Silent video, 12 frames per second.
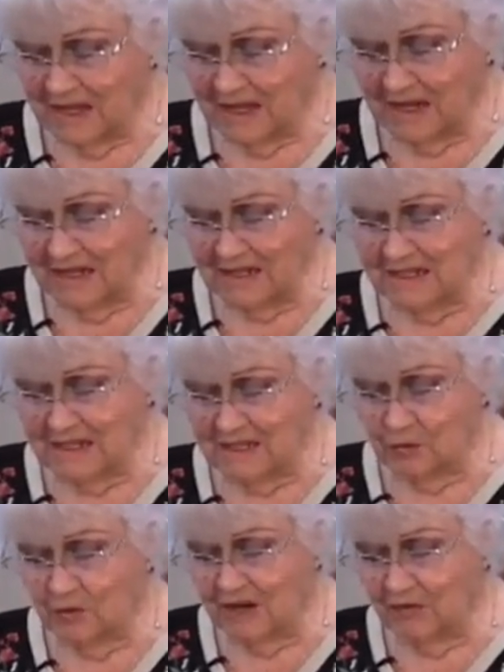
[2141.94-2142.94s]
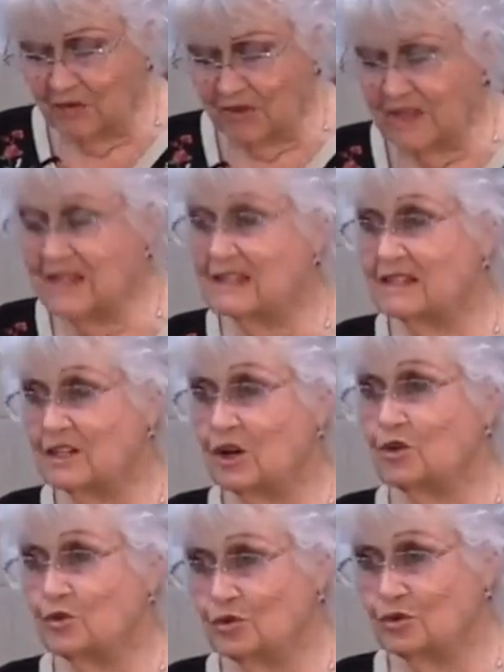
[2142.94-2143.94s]
And it says, whatever things
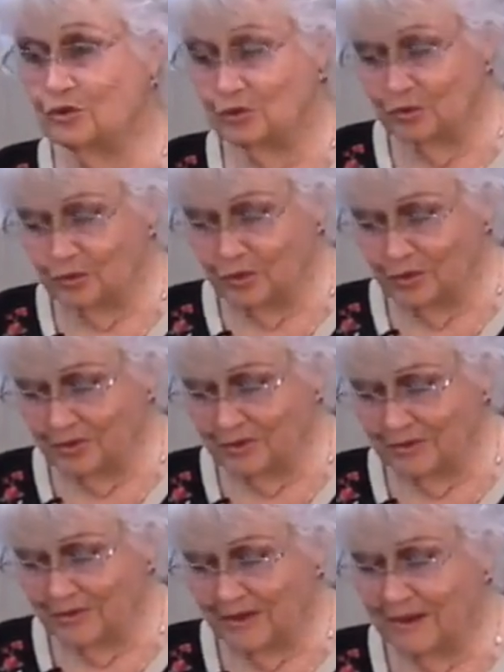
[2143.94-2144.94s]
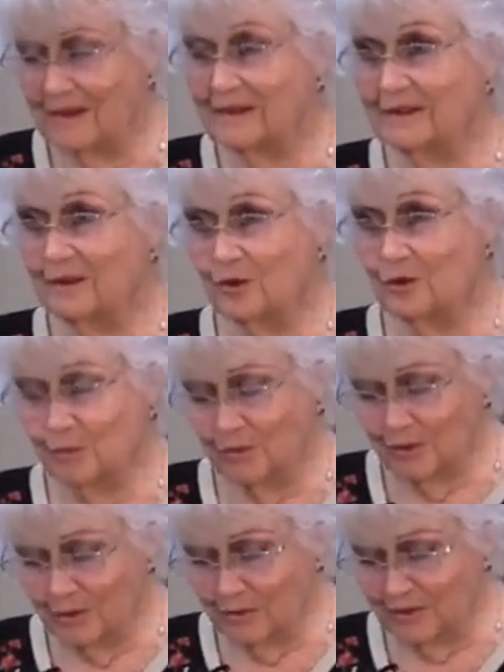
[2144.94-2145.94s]
are true,
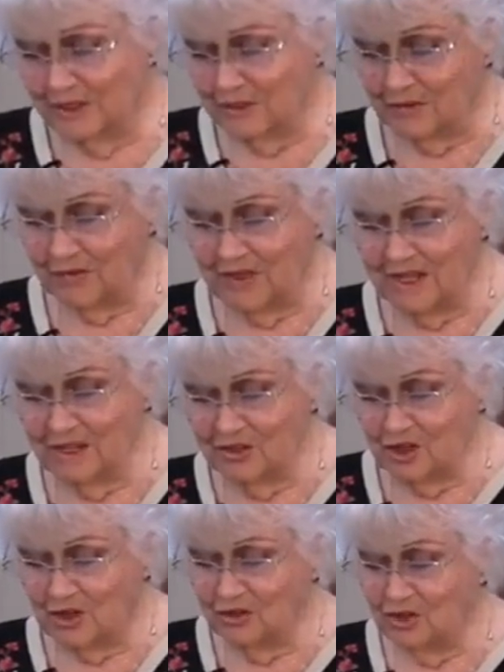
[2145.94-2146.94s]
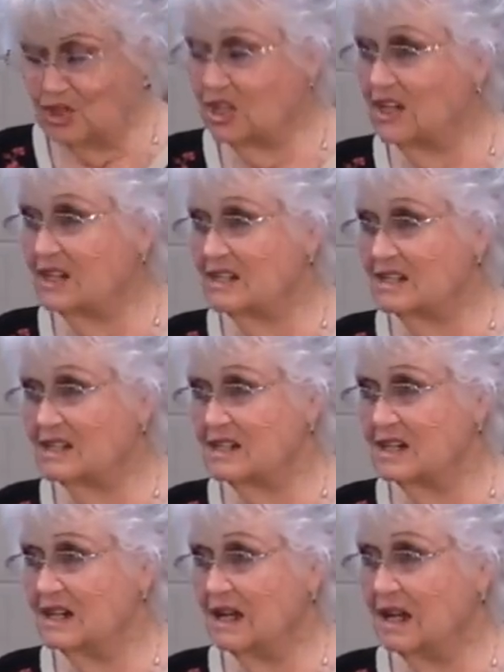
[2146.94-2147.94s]
noble, whatsoever things are just
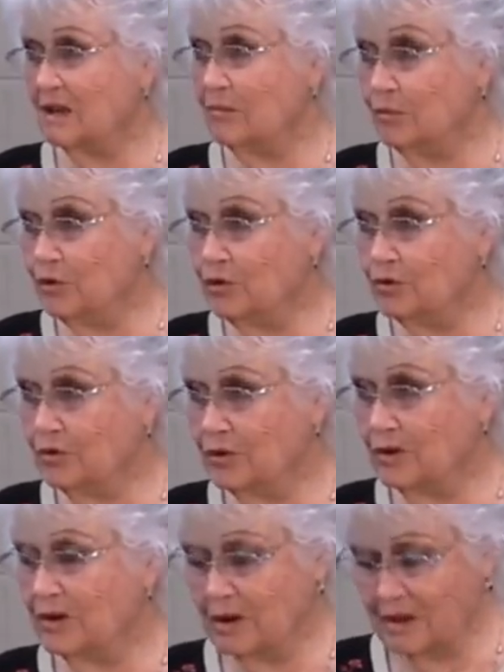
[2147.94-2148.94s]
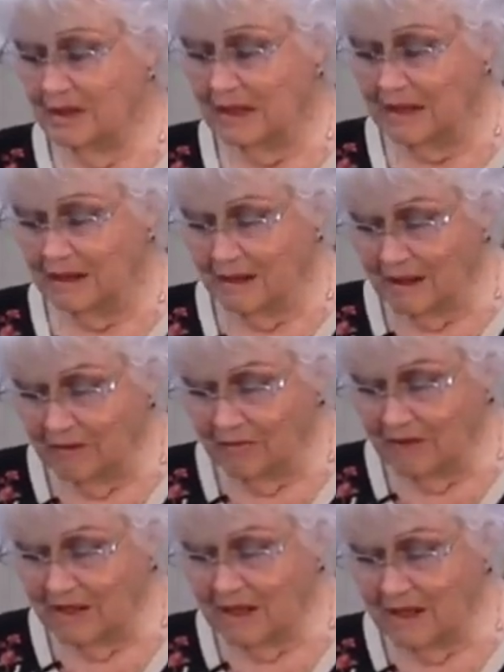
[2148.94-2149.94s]
and pure and
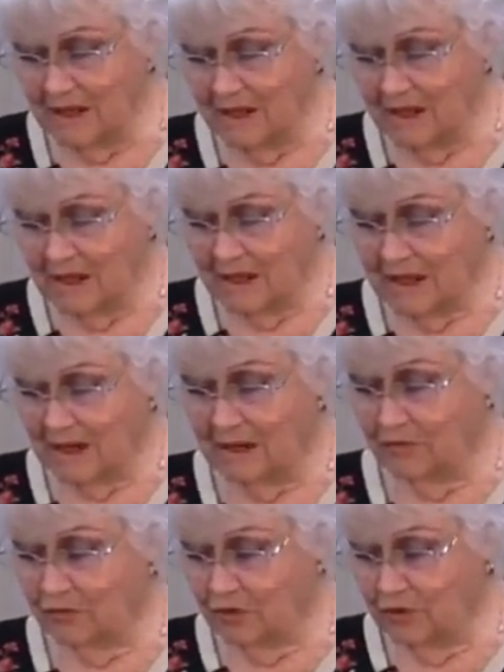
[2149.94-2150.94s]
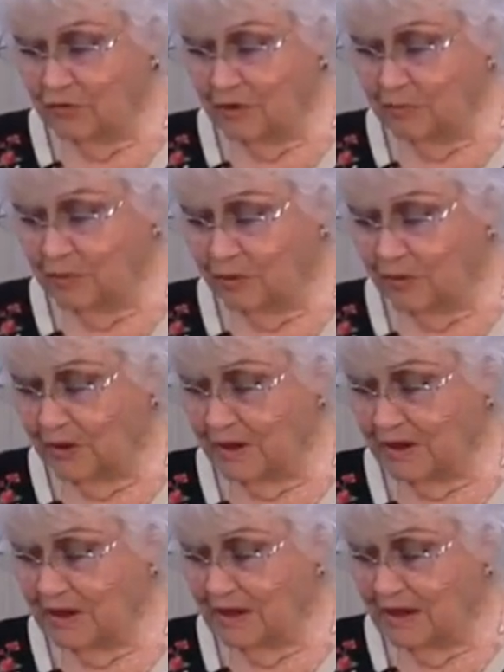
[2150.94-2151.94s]
lovely and of good
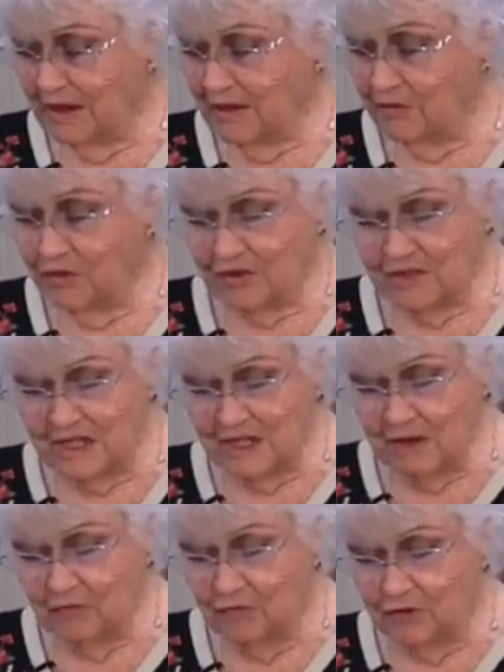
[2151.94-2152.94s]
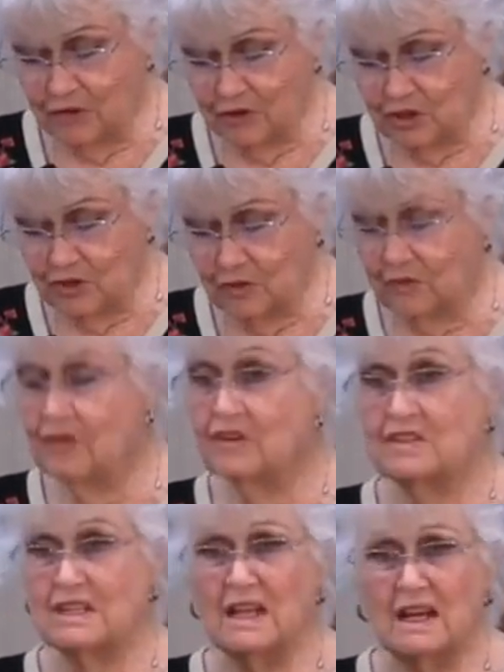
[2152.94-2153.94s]
report, if there's any virtue, if
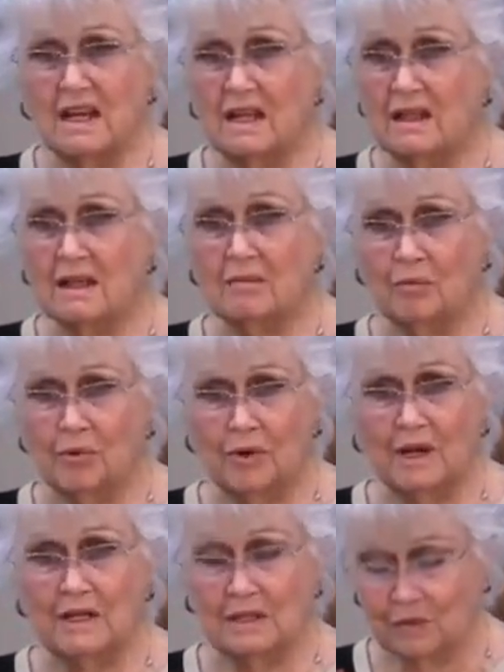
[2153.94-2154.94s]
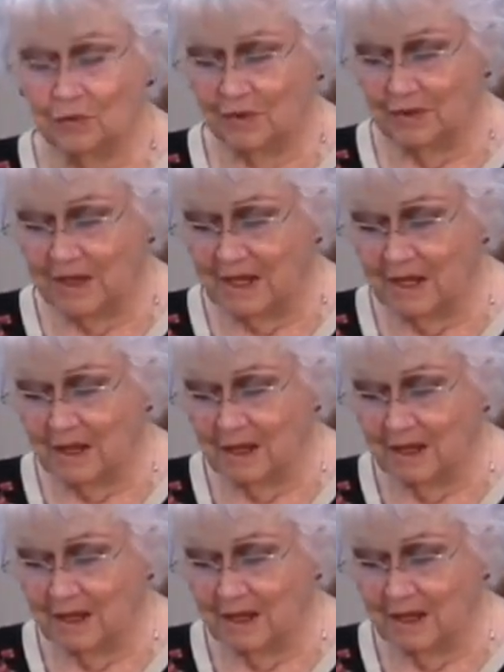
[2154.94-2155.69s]
there's anything praiseworthy,